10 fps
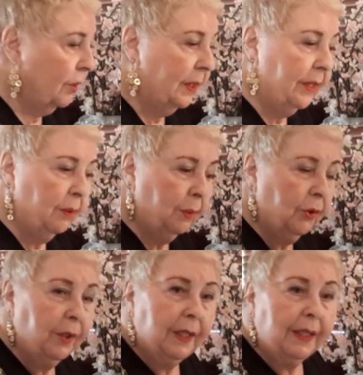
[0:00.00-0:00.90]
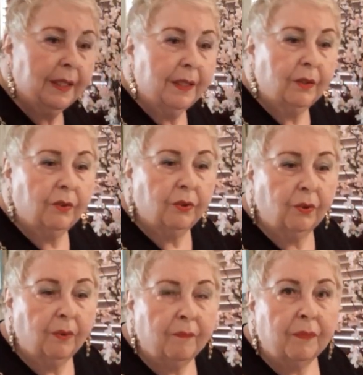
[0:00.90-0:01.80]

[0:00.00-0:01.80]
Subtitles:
or later we're going to get into